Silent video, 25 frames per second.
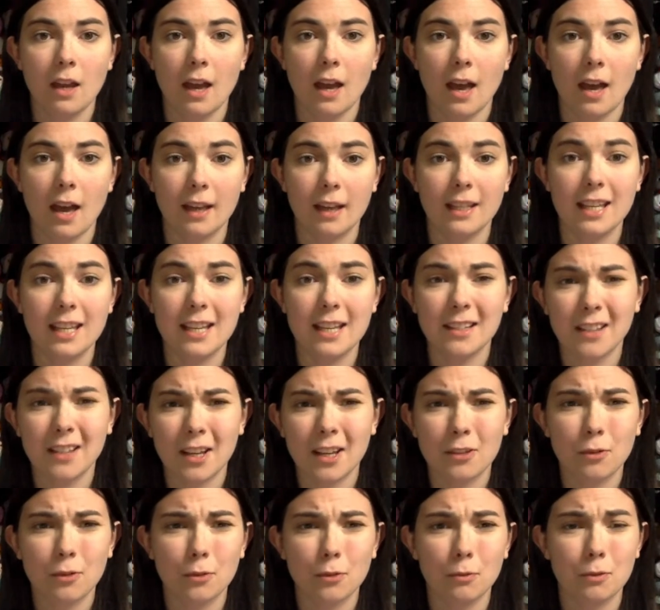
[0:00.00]
Again,
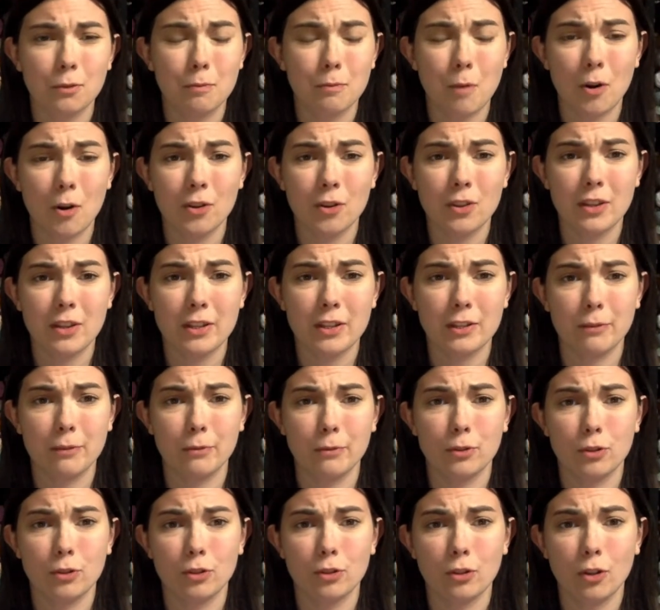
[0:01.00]
I thought there was part of this that
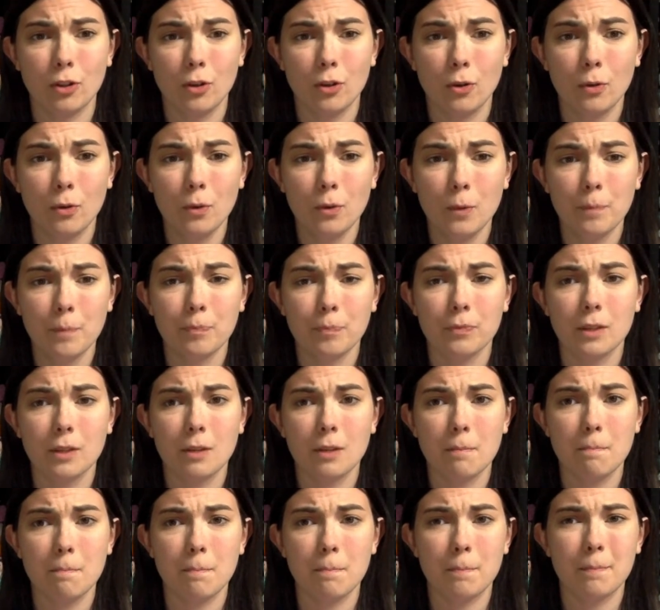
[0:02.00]
was slow,
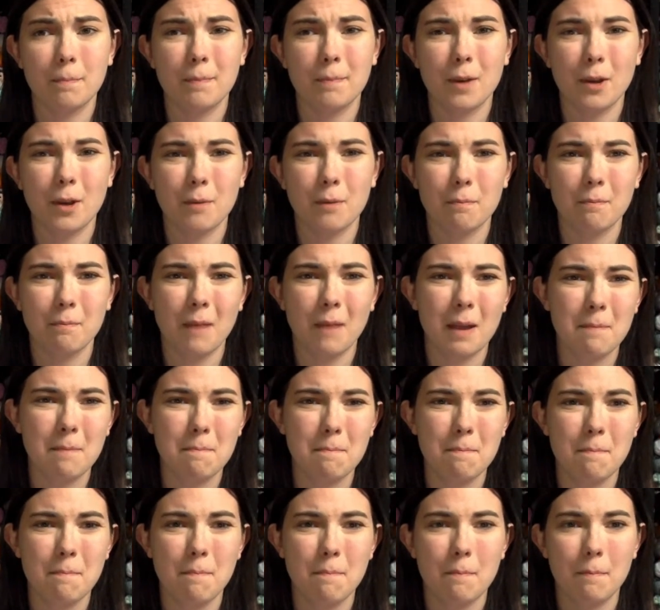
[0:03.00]
but
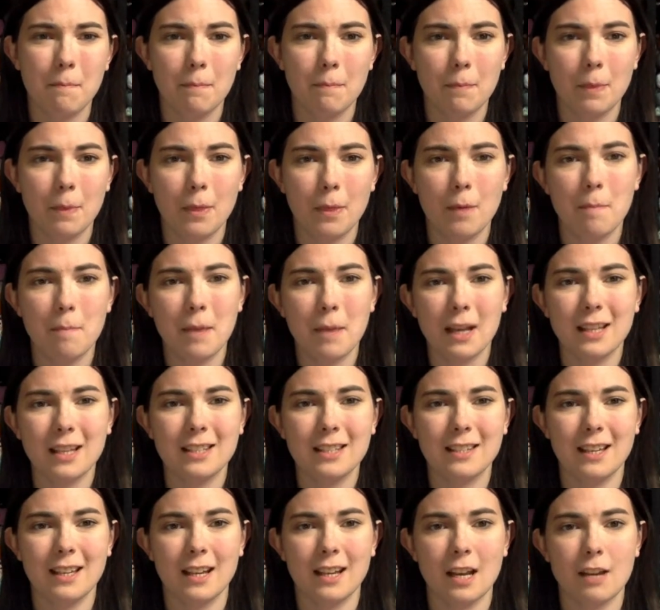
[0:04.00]
the
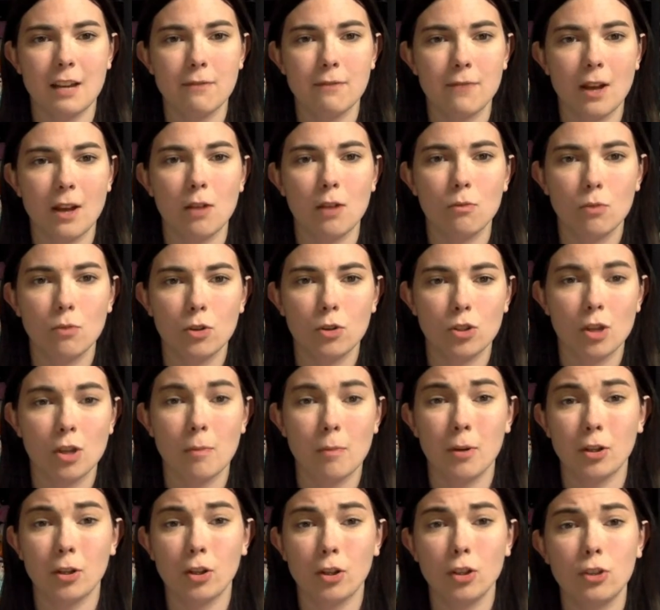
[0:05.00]
biggest thing I felt was
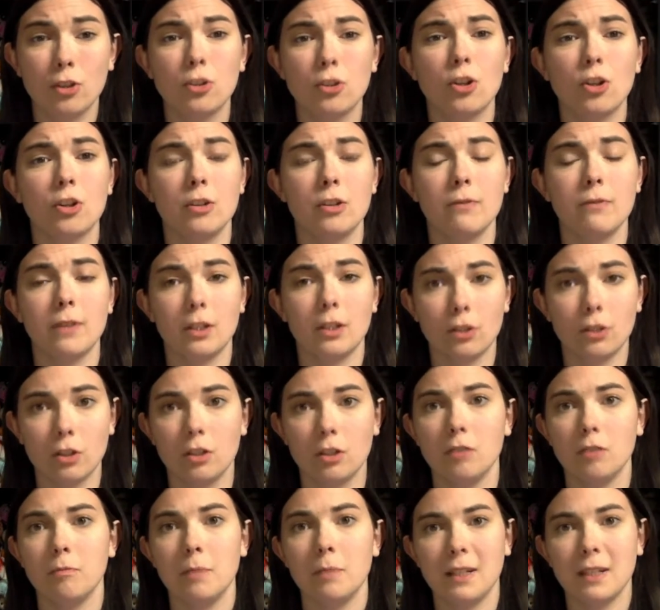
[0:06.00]
about a third of it could
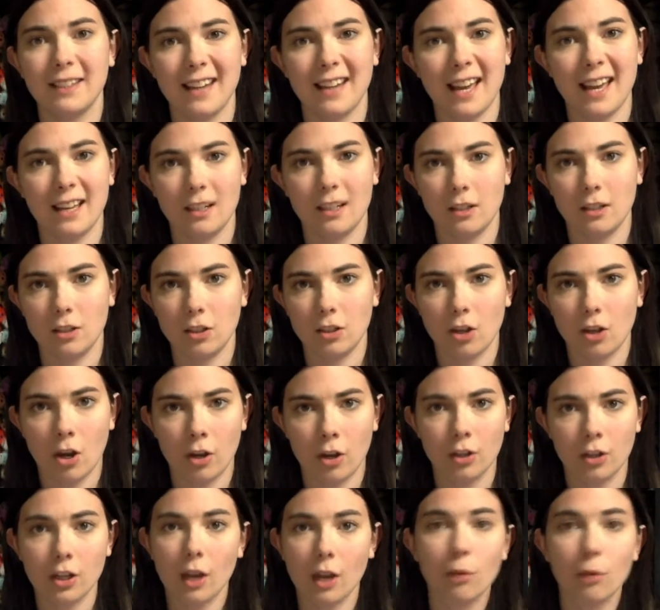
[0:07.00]
have been edited
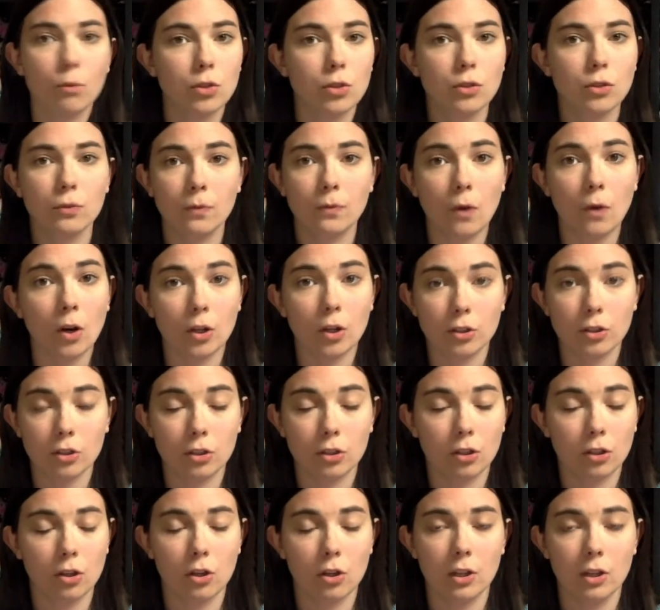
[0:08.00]
out. It was far too
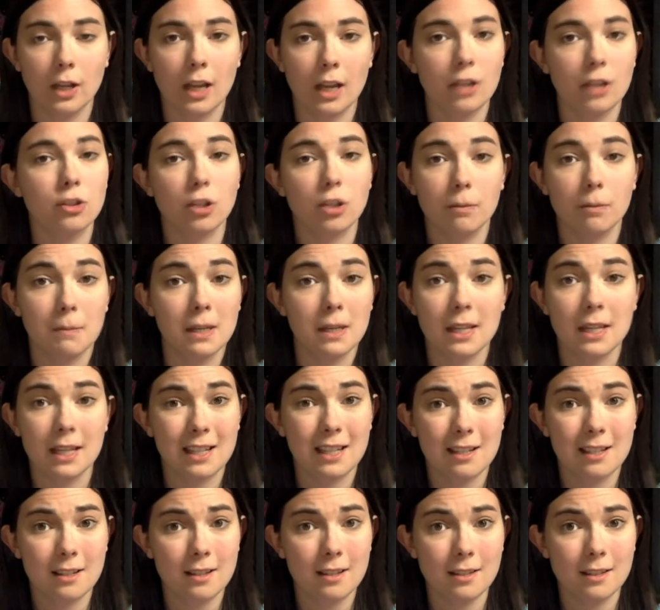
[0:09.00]
long. It took me
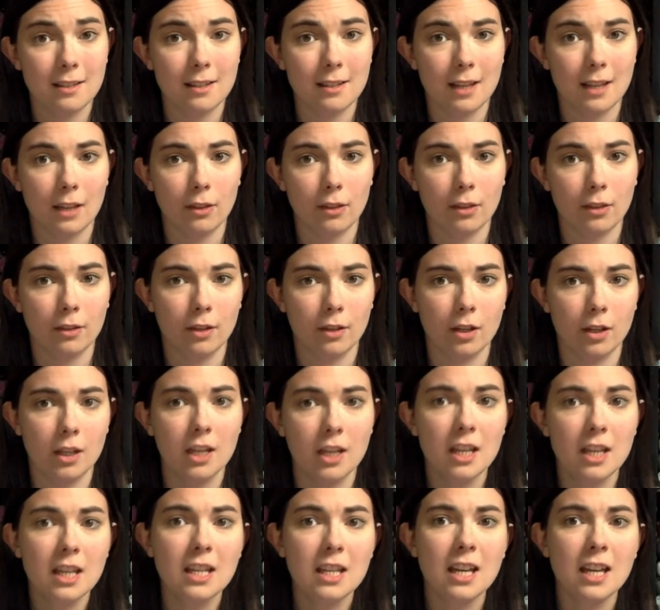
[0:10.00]
ages to get through,
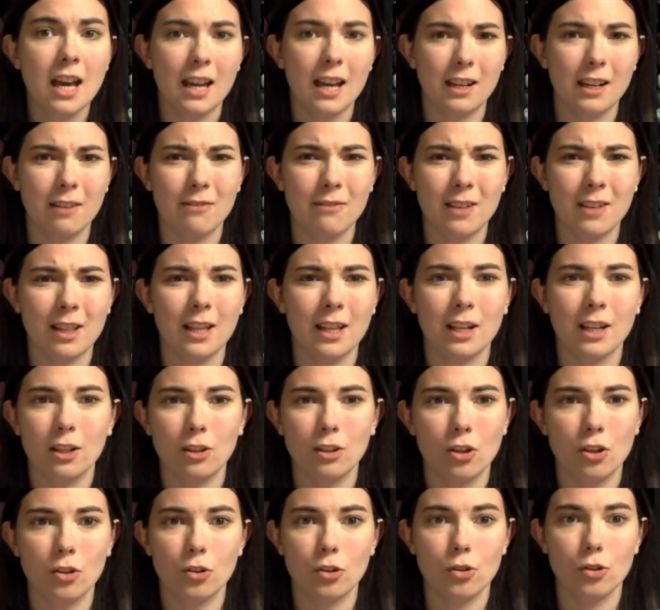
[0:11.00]
and I felt like a
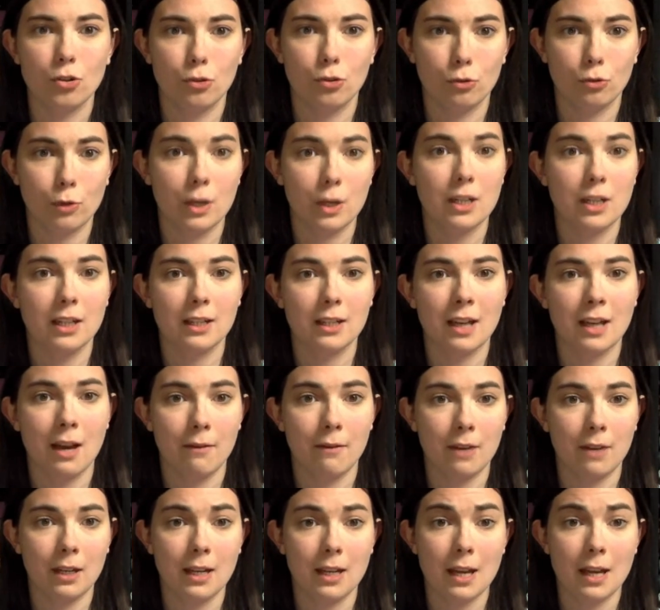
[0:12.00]
lot of the story didn't
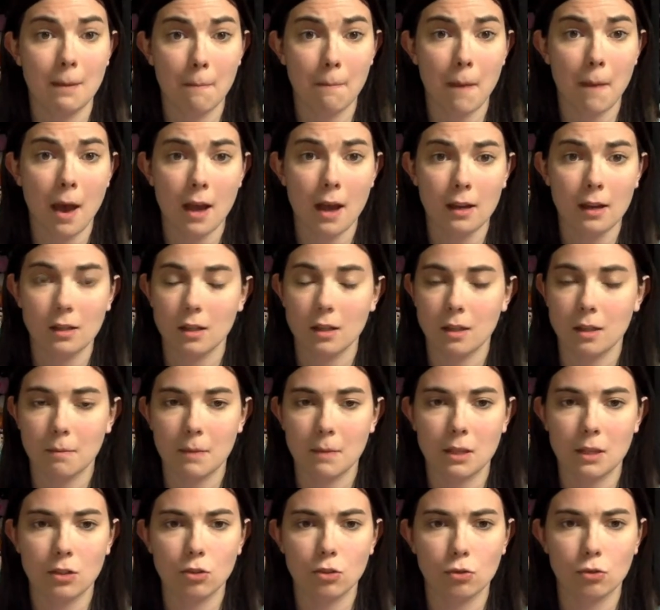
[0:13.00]
have any impact in the
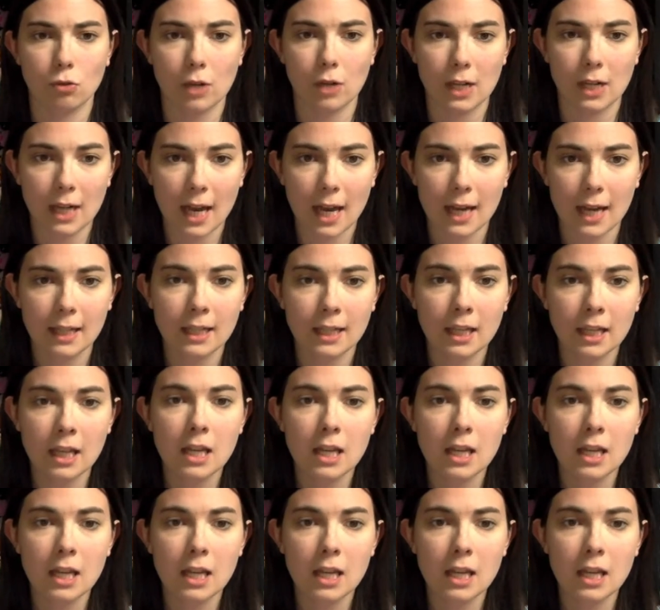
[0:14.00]
main storyline.